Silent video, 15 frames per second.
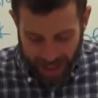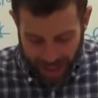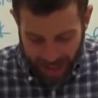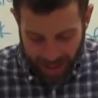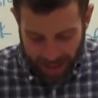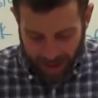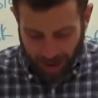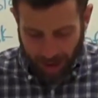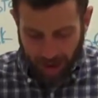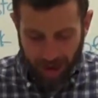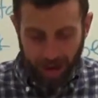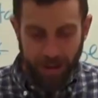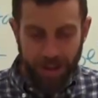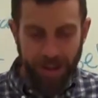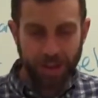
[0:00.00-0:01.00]
And
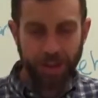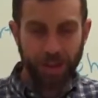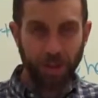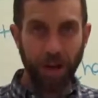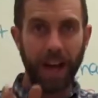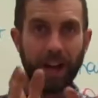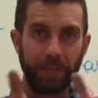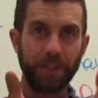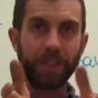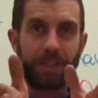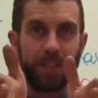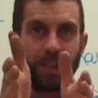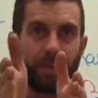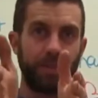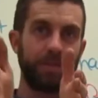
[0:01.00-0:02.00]
all you have to
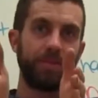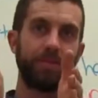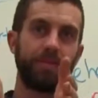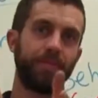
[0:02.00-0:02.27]
do,